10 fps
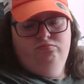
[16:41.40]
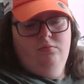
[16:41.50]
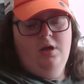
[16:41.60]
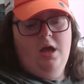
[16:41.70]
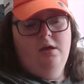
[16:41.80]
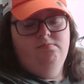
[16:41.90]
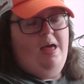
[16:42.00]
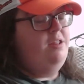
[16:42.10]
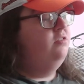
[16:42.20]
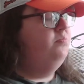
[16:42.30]
yeah,
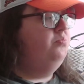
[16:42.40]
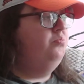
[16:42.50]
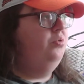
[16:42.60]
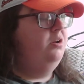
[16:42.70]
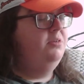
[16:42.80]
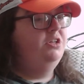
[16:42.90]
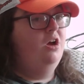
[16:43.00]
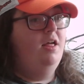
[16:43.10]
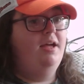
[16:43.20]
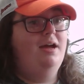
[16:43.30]
that's pretty much
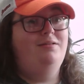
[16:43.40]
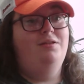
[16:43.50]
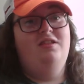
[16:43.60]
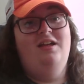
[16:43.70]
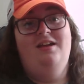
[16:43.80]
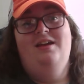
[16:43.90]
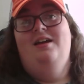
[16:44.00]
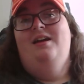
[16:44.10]
all I got to say.